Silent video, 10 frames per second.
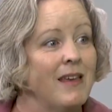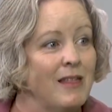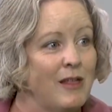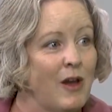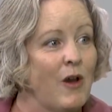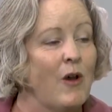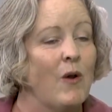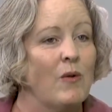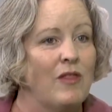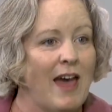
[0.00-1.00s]

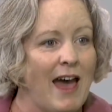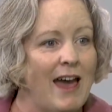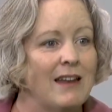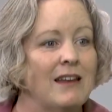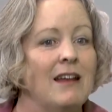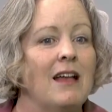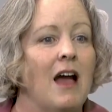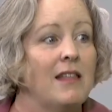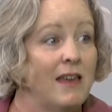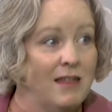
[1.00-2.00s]
So that
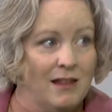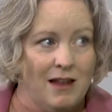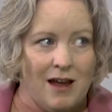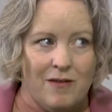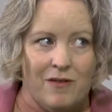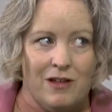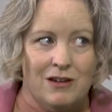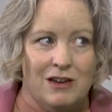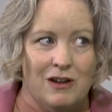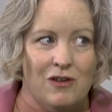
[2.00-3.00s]
takes a lot of
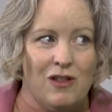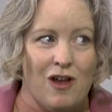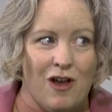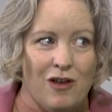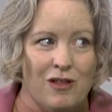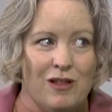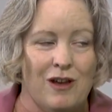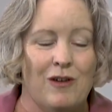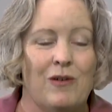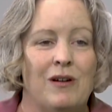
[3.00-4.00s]
volunteers.
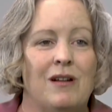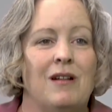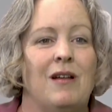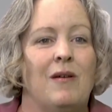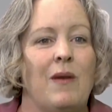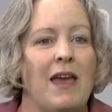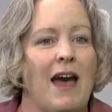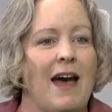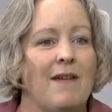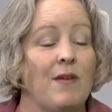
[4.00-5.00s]
Also, we
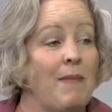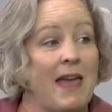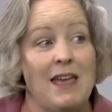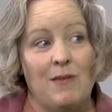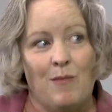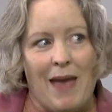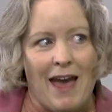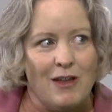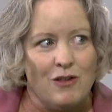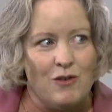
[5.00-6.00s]
have a paint and
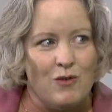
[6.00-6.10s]
patch